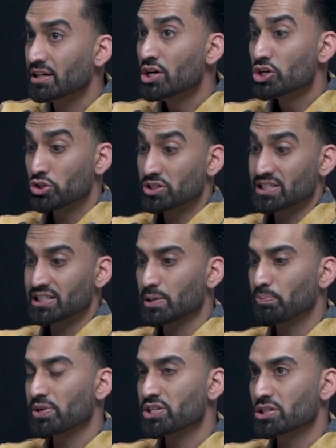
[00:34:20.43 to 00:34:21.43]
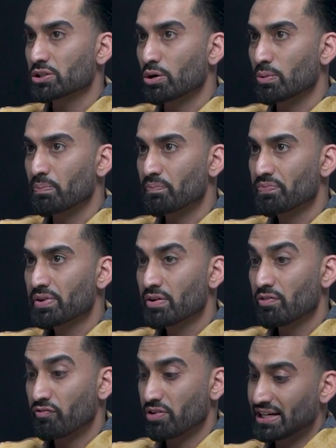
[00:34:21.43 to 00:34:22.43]
So it's a slippery slope,
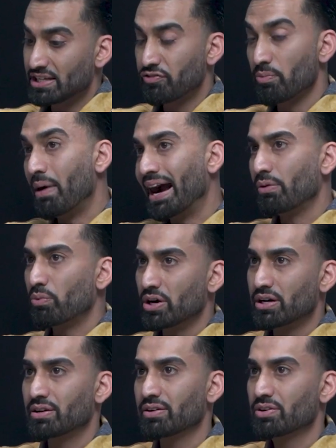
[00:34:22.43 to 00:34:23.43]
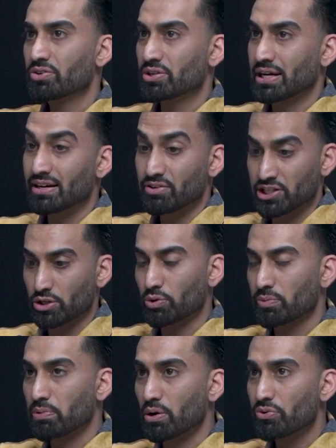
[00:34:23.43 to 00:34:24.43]
at least for my work, to kind of deal
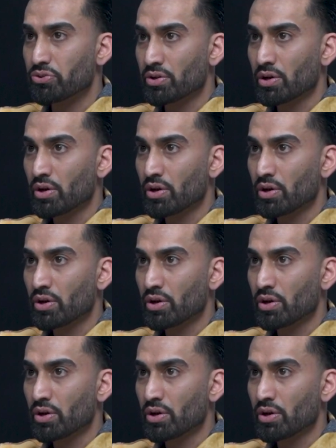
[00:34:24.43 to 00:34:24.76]
with both.